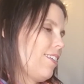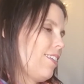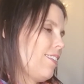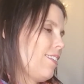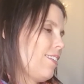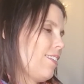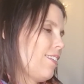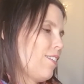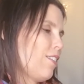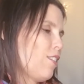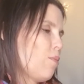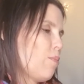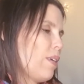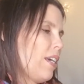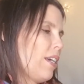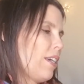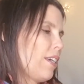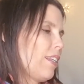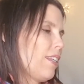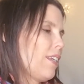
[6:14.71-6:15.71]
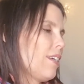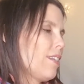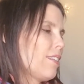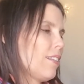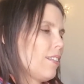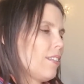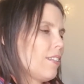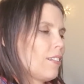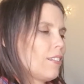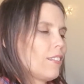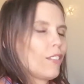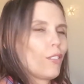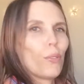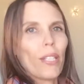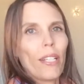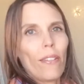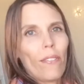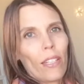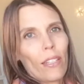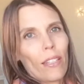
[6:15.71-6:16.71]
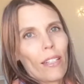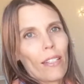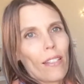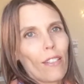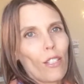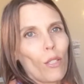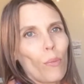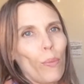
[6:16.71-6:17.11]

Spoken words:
then on the back, it has a little engraving that says